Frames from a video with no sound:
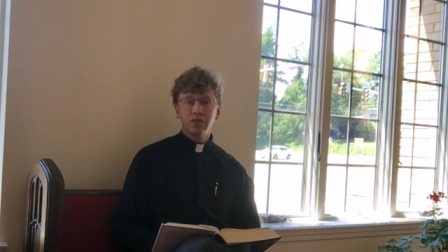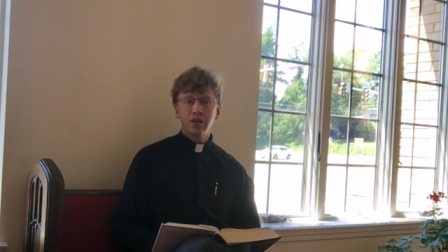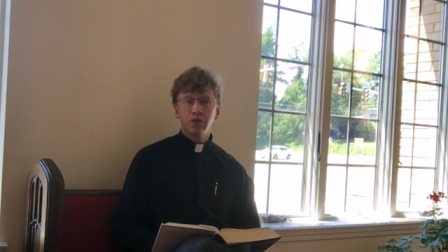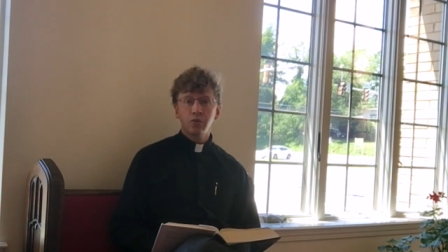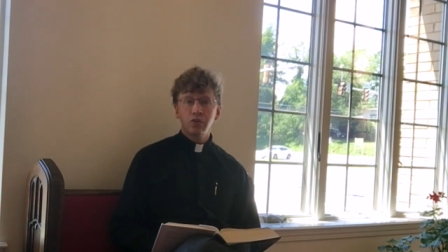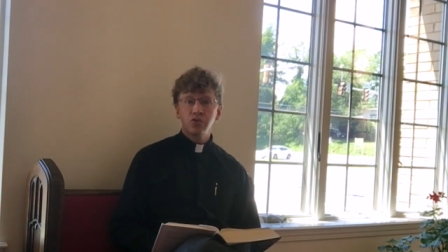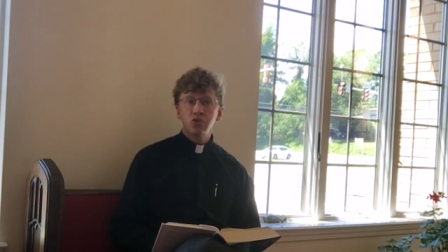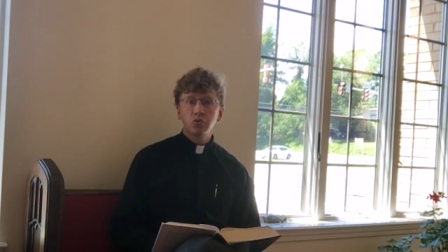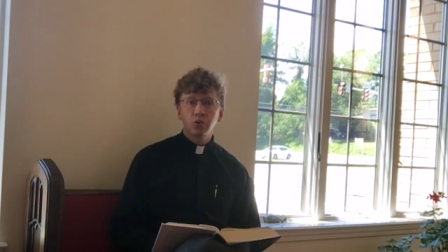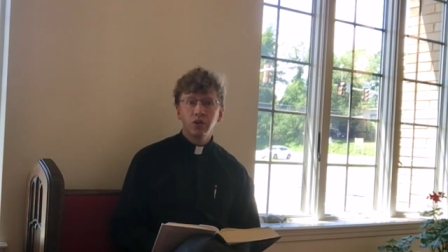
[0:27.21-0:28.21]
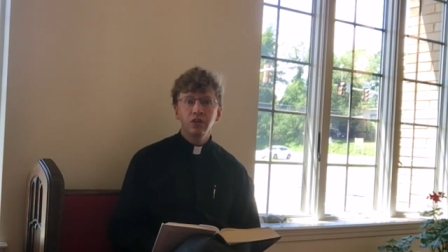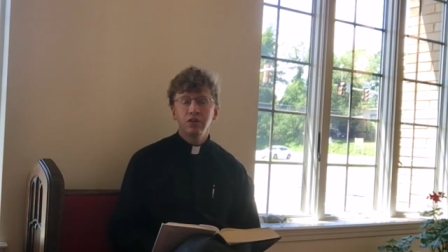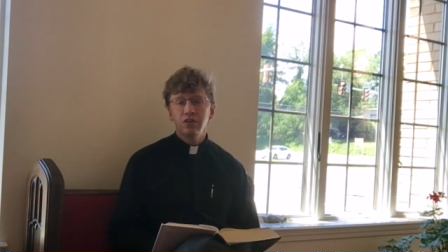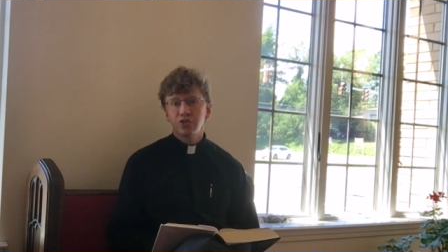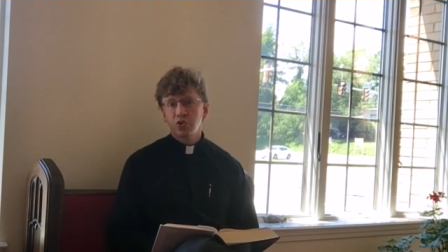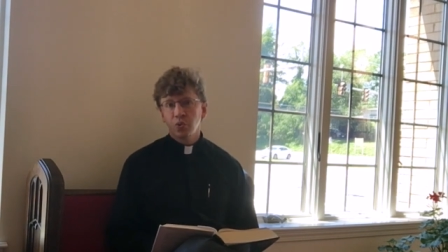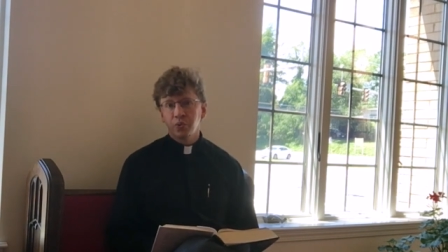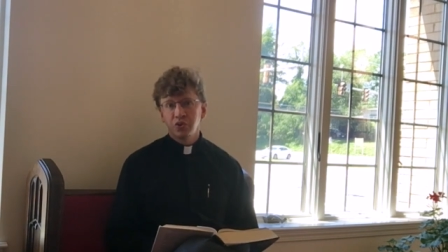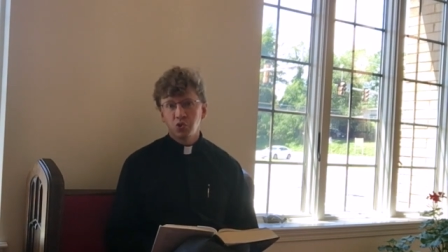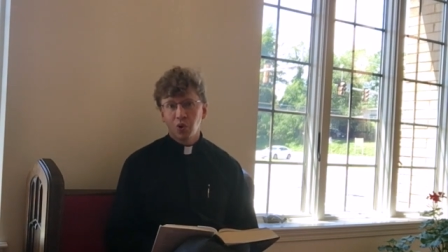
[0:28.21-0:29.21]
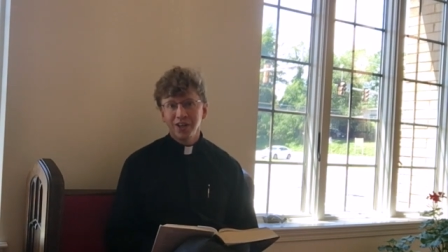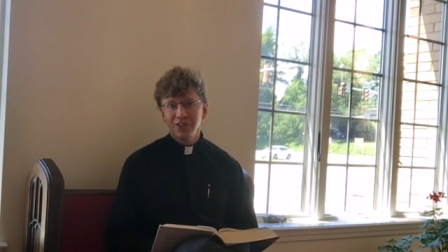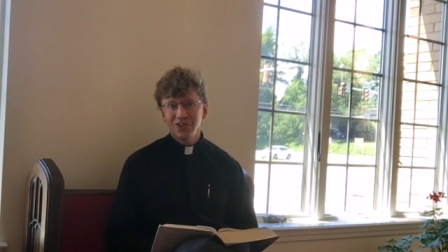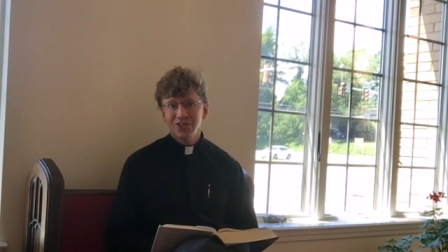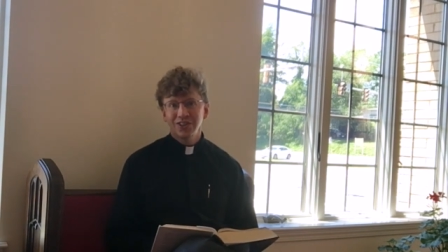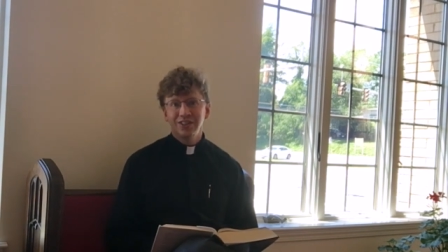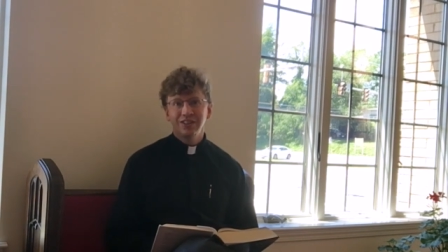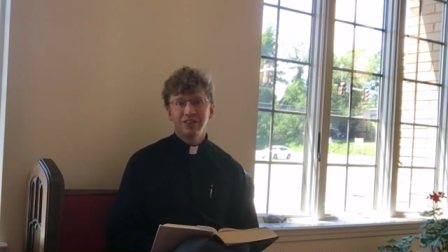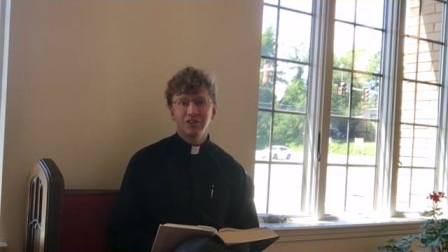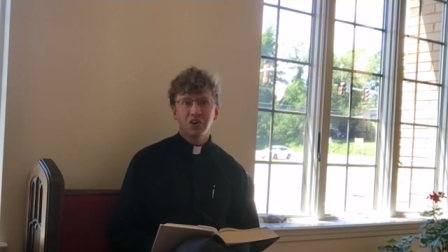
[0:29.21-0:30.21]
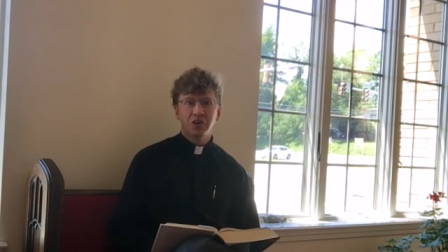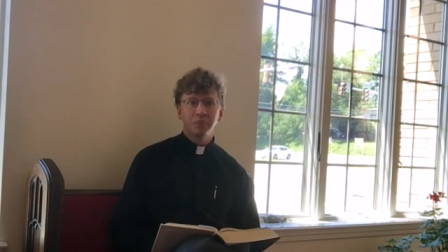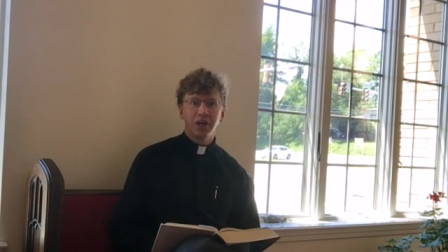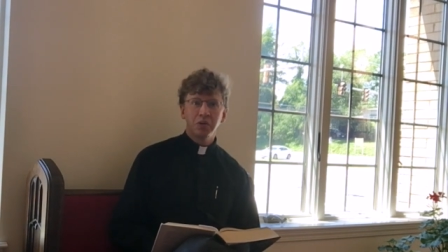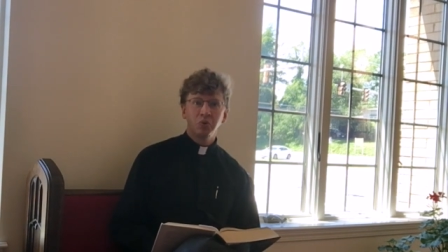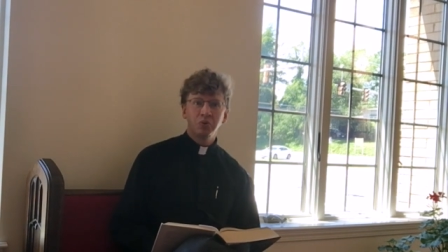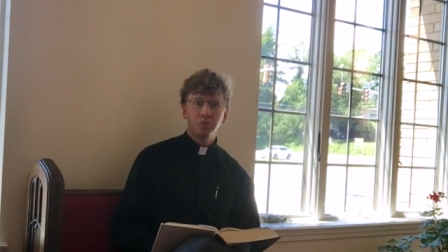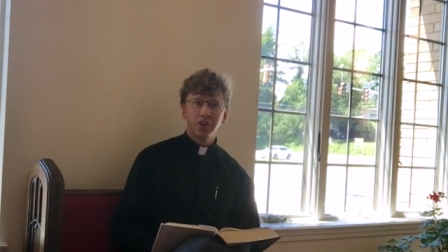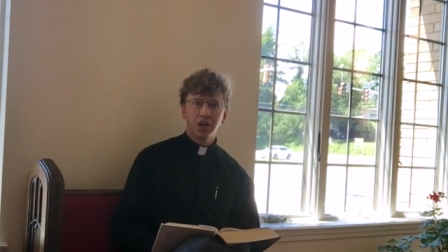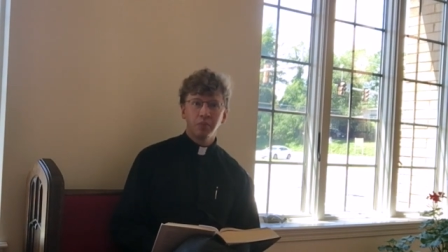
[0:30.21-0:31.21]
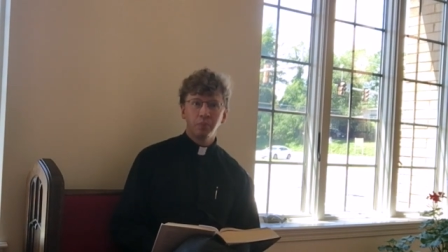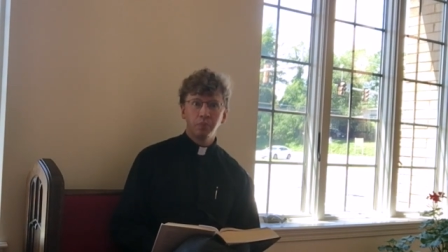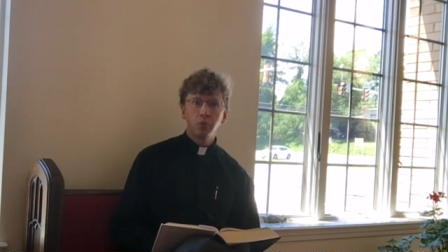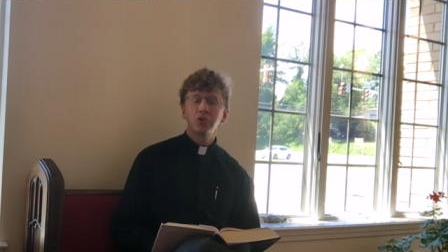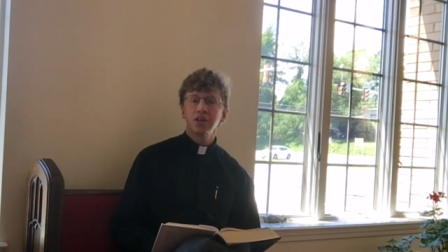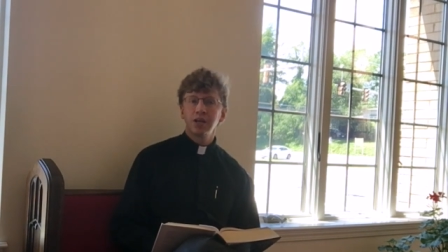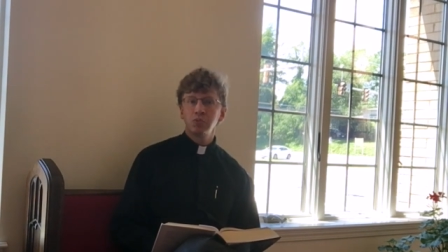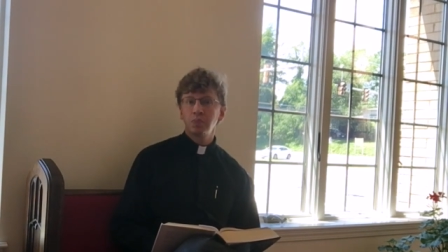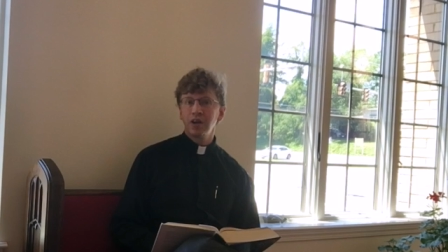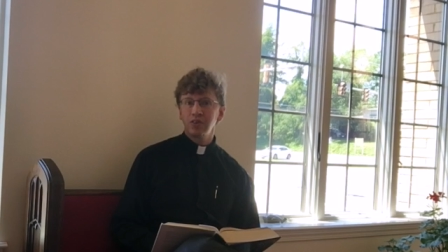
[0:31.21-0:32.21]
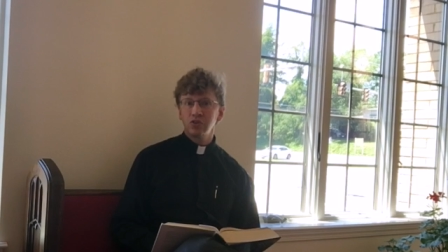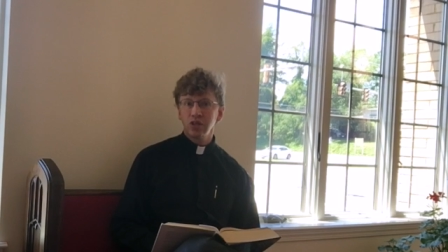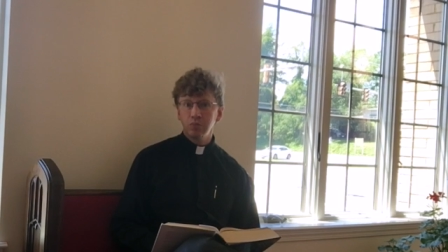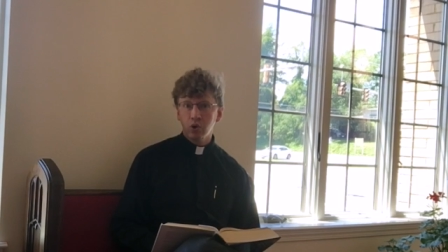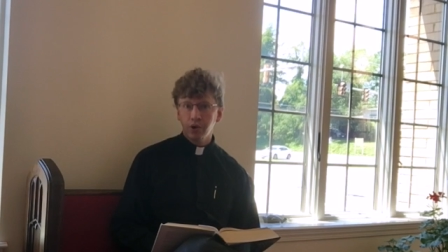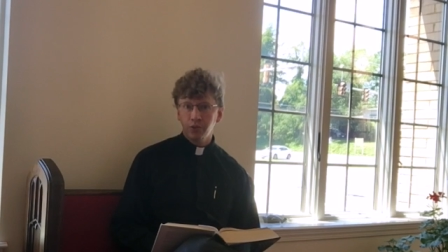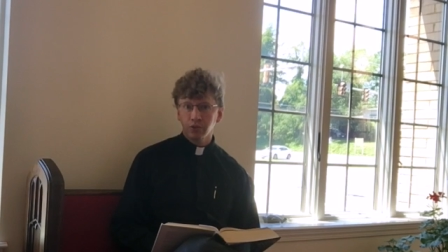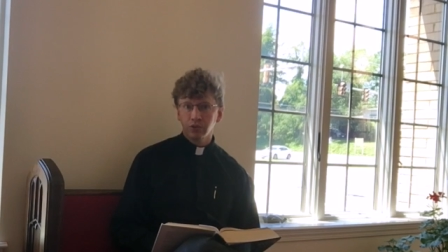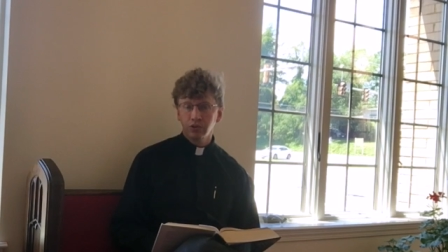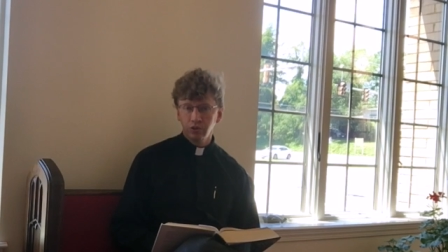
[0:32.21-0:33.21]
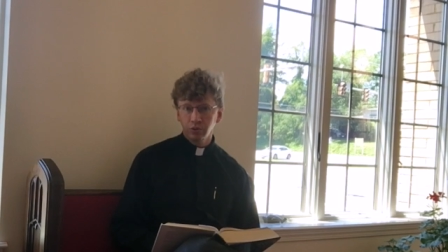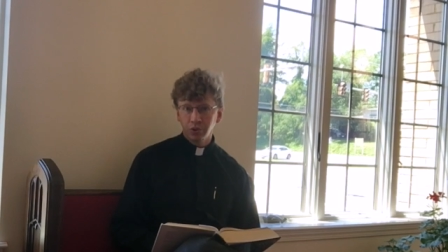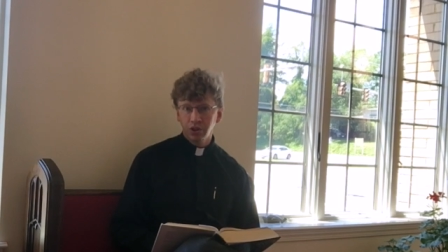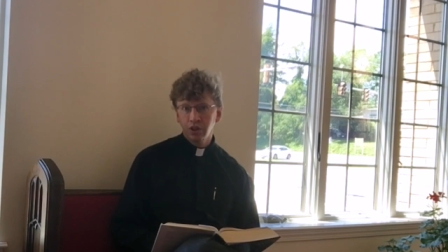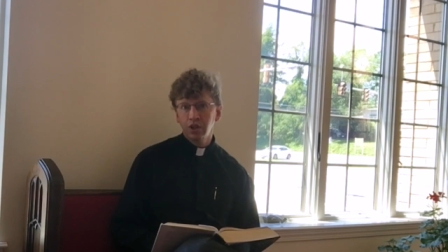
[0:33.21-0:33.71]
Now, this story is told twice in our Bible, uh, both times by the same author, Luke.